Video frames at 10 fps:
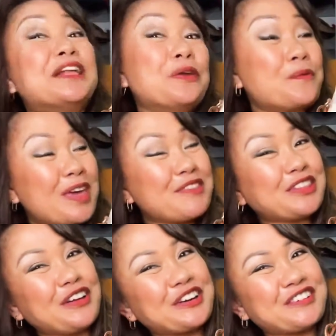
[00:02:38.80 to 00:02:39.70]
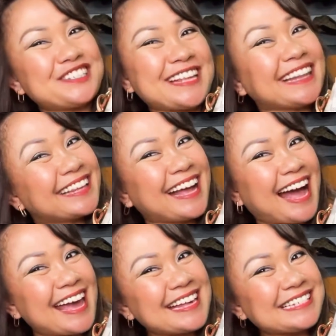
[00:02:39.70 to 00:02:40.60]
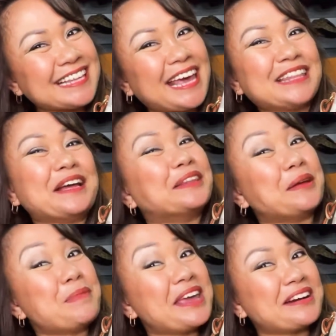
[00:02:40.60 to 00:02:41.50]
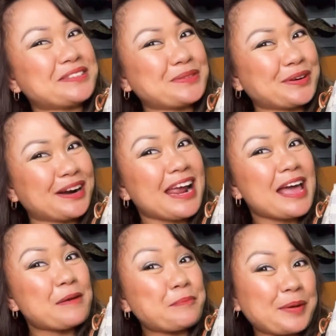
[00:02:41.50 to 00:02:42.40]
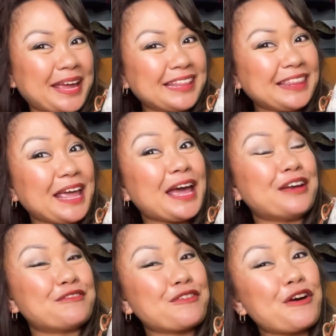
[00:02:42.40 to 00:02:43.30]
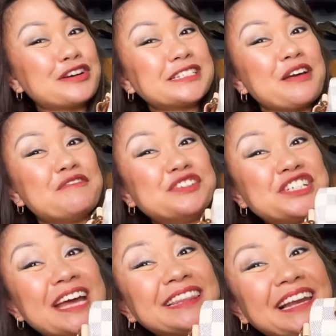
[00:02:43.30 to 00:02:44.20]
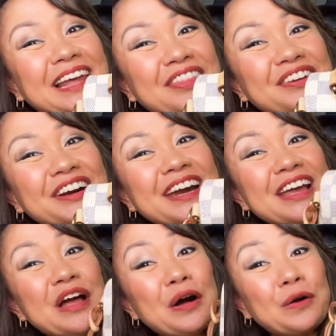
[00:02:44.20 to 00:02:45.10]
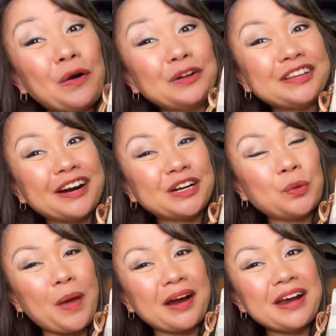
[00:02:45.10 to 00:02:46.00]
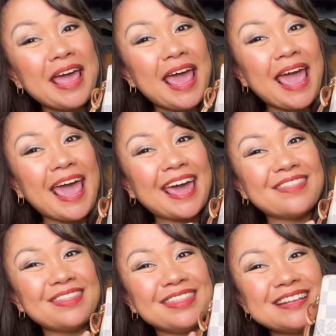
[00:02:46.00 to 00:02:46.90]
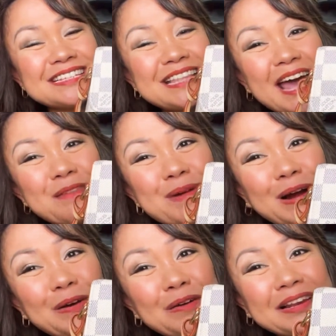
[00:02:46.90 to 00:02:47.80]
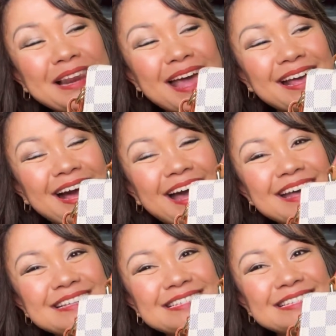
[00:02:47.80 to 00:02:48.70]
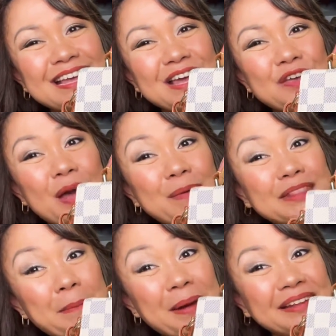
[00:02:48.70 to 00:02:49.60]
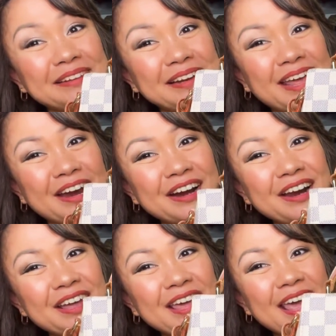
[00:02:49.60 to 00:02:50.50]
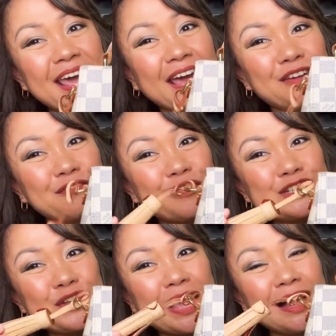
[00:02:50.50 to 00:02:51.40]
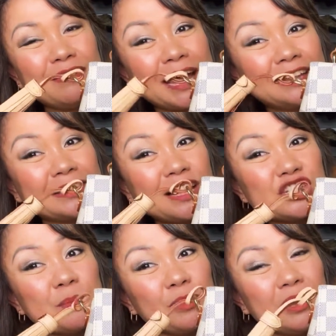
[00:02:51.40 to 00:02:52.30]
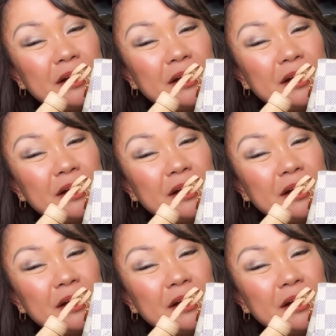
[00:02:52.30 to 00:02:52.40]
Louis Vuitton Croisette, guys, in the Mir Azur print, and of course vachetta leather, gold hardware, and this is the handbag look like, guys. You have a top handle here, and of course you have a detachable